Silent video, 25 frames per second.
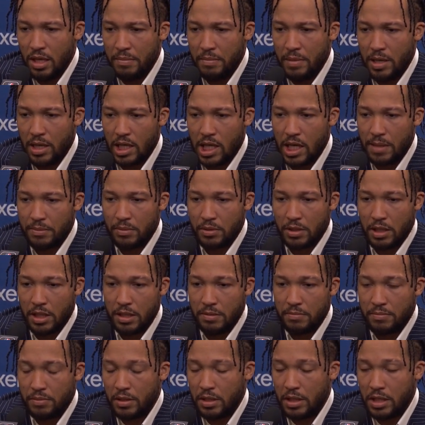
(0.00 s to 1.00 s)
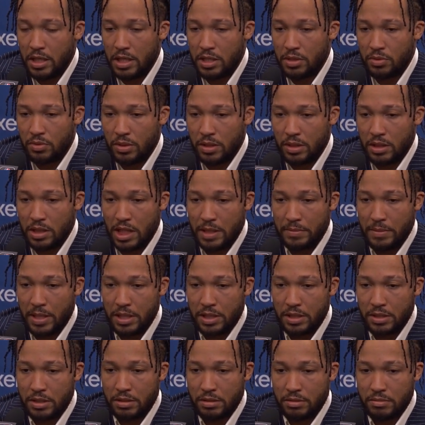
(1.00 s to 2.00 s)
made a couple key plays where our
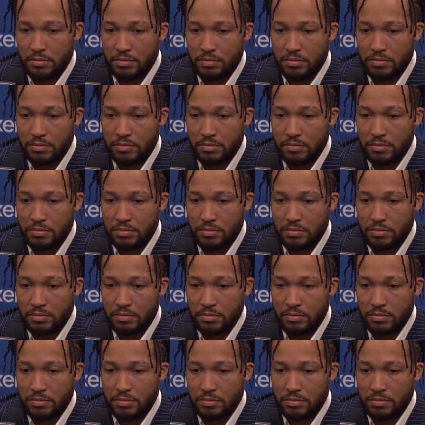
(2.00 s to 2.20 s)
teammates